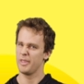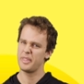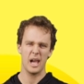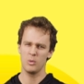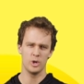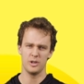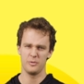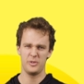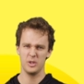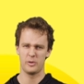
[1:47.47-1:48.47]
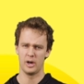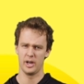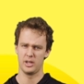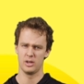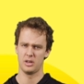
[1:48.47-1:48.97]
That wouldn't feel
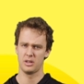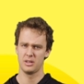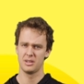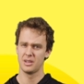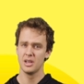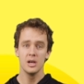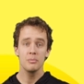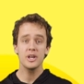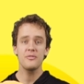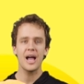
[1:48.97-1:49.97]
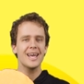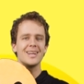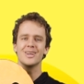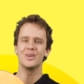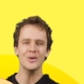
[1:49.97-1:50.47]
very good. But if I had
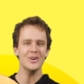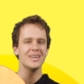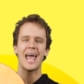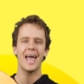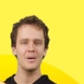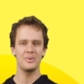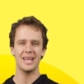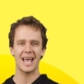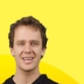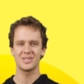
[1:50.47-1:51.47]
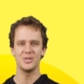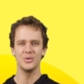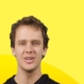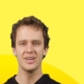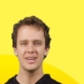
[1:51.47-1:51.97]
a good, happy
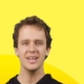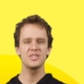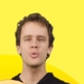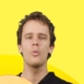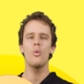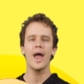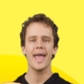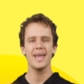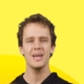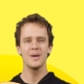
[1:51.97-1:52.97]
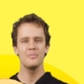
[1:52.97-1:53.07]
attitude, it's way